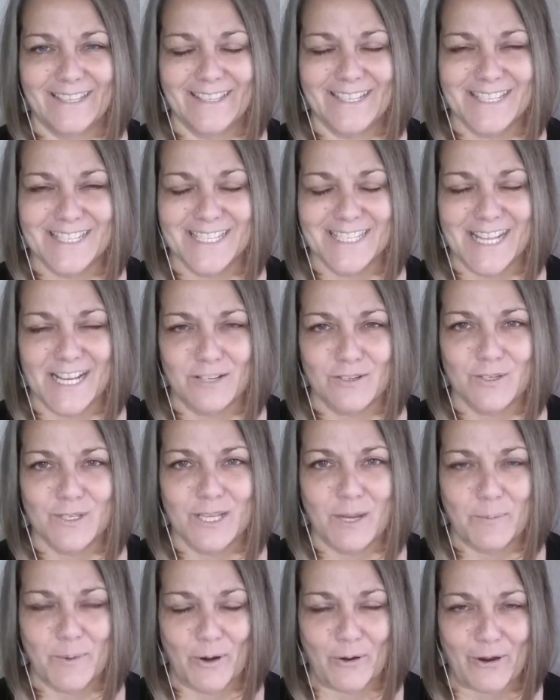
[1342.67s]
This is
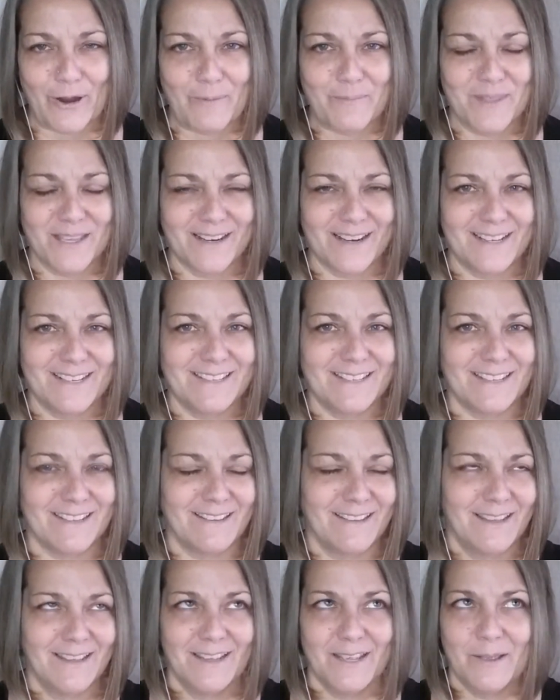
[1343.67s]
actually a program that I
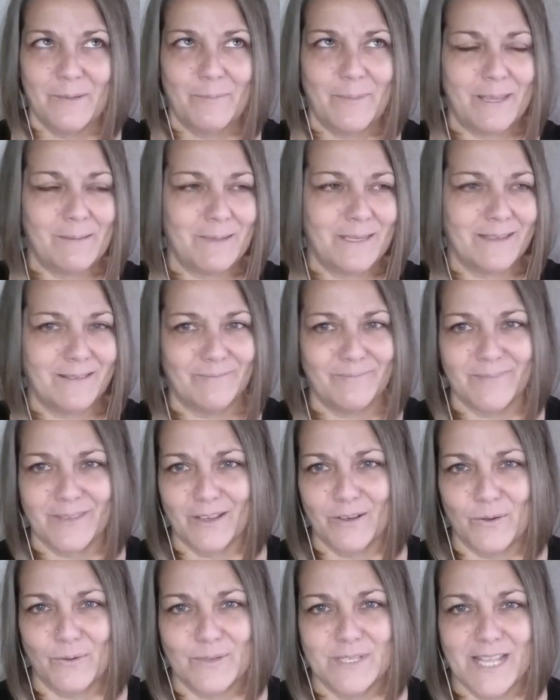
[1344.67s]
did maybe
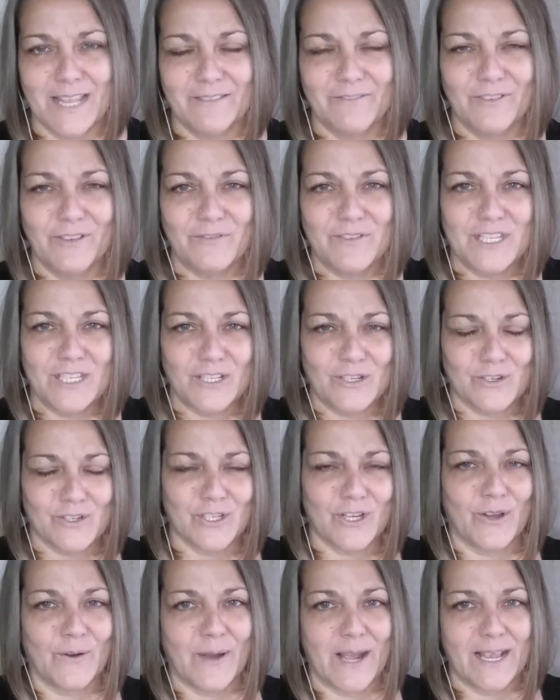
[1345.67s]
10, 15
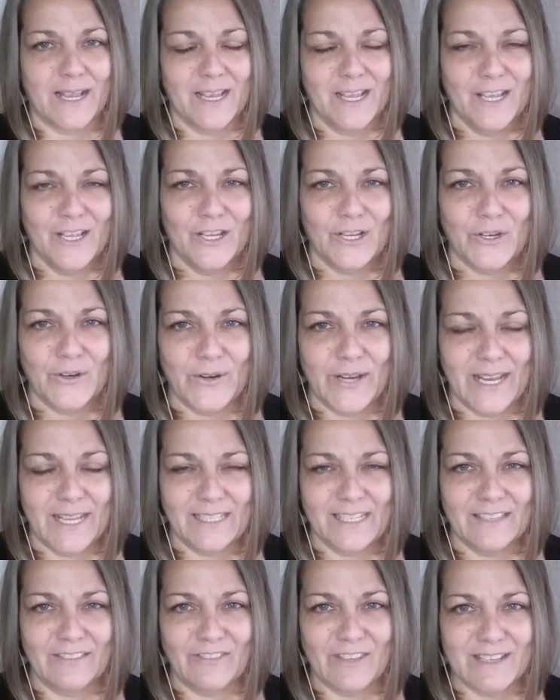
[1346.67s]
years ago. I
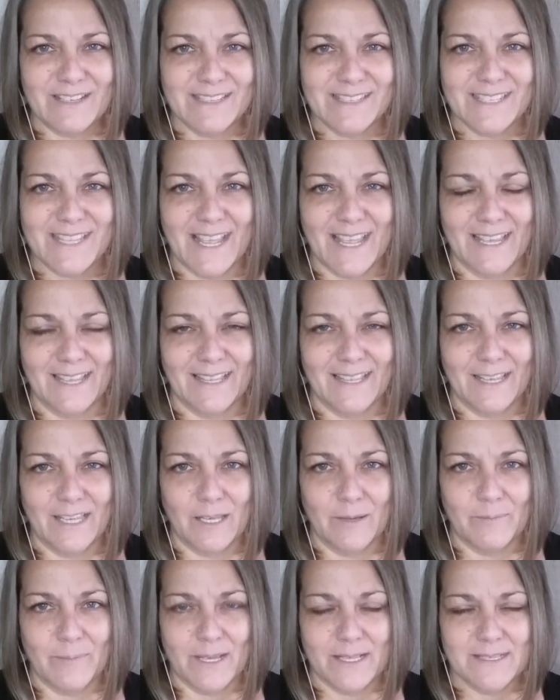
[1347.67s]
created this, and I
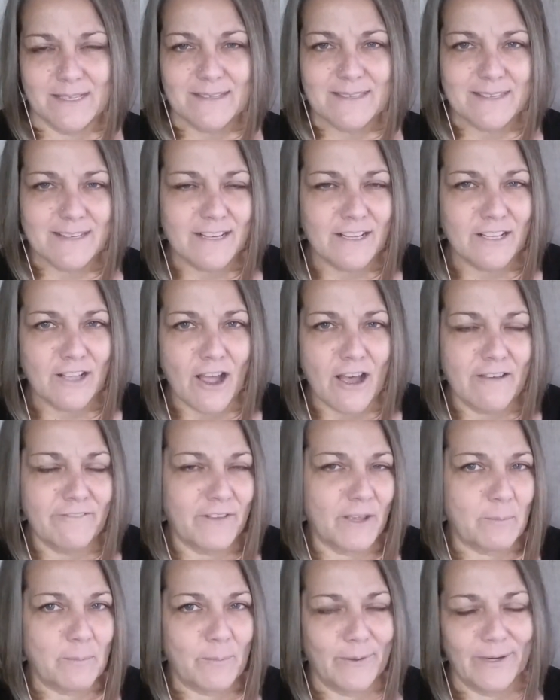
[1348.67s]
am dusting it
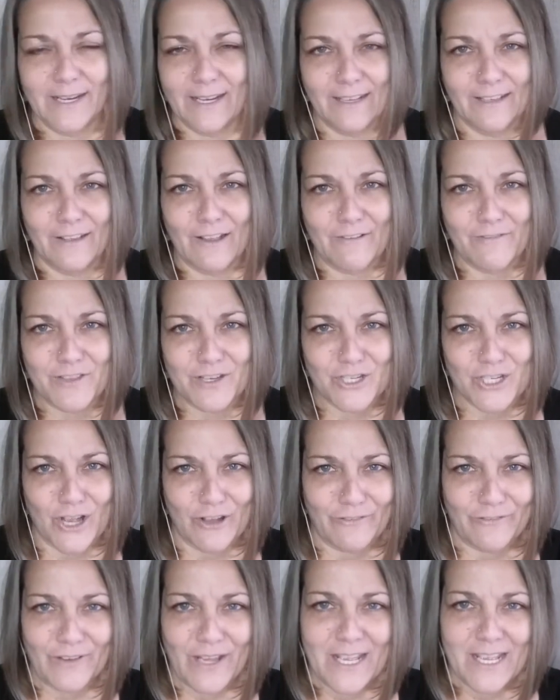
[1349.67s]
off and bringing it off the
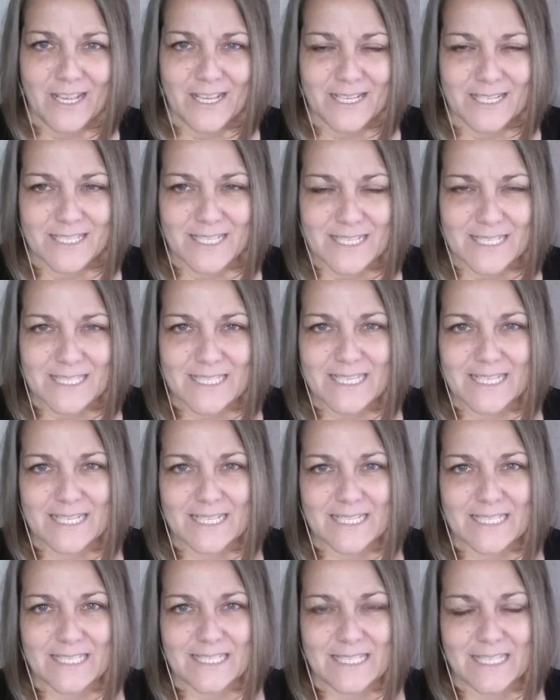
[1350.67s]
shelf since
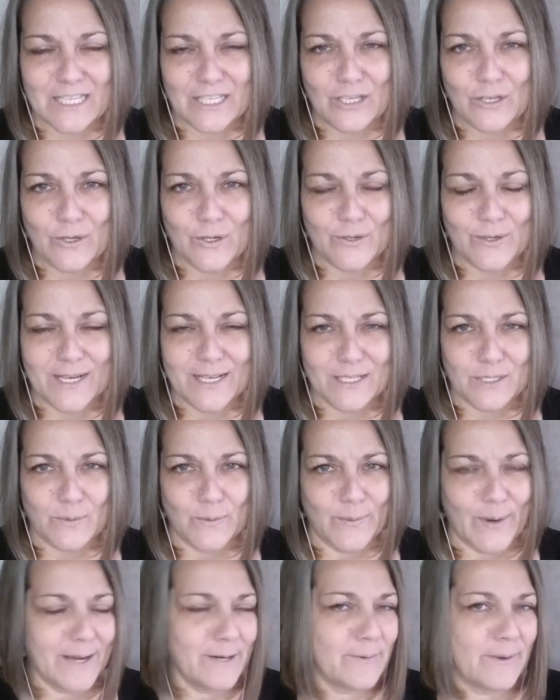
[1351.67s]
the new year is
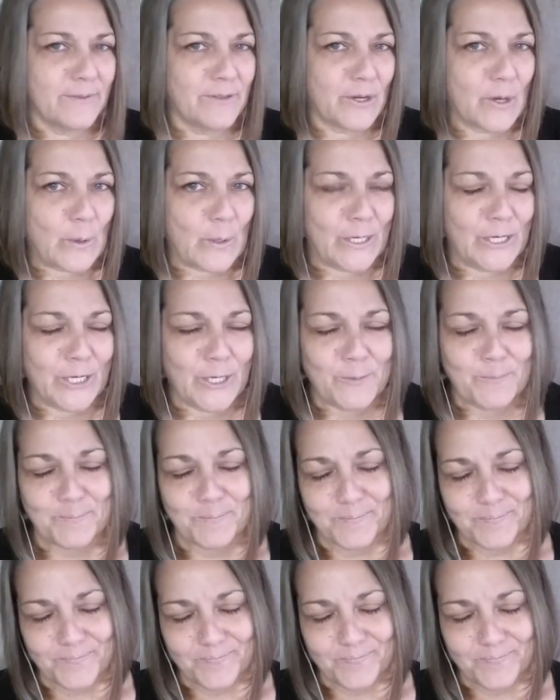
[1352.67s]
right around the corner,